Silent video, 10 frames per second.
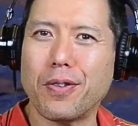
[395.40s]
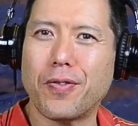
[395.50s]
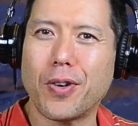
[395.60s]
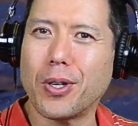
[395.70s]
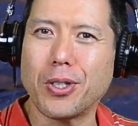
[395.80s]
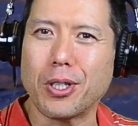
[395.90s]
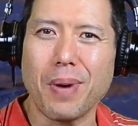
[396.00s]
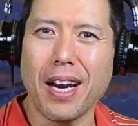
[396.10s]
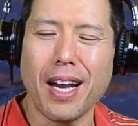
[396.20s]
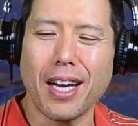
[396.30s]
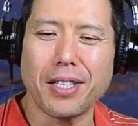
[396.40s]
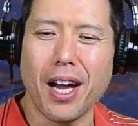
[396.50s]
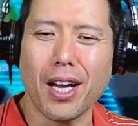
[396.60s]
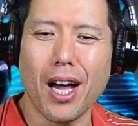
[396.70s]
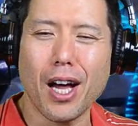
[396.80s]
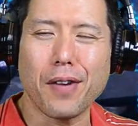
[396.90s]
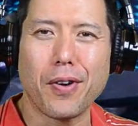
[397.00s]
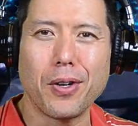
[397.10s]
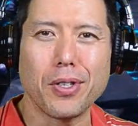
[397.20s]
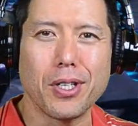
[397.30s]
first, it's probably not Doc Ock
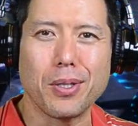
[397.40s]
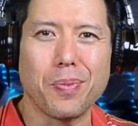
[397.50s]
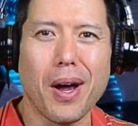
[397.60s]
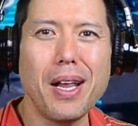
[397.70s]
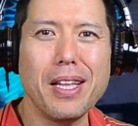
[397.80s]
first, it's probably